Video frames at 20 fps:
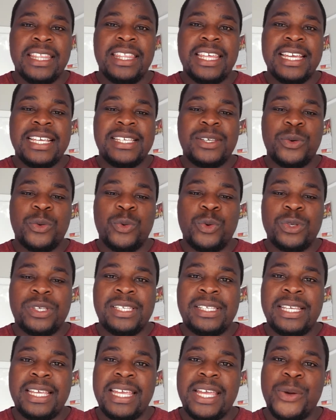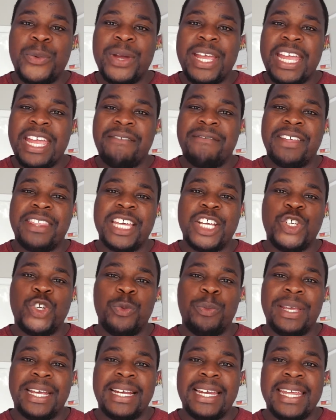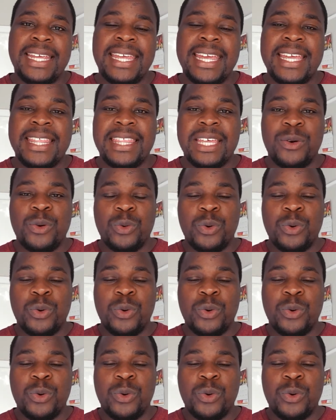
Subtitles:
They will see wherever that you'll be clicking,